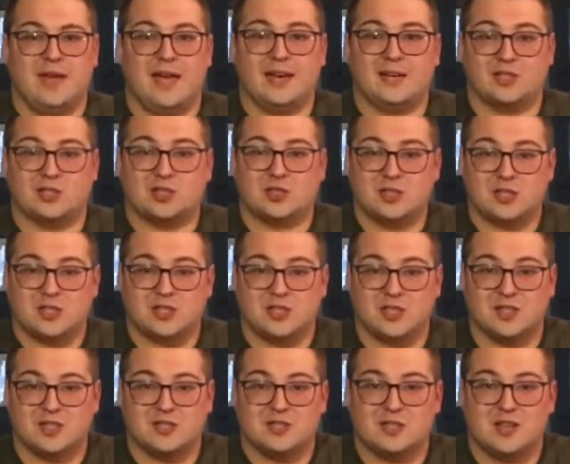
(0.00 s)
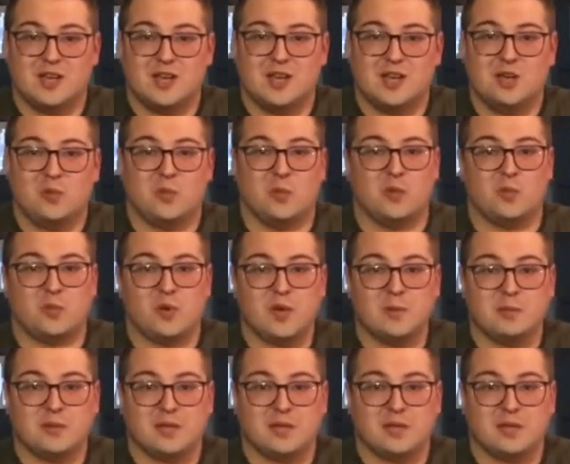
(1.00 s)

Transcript: And as Christians, when we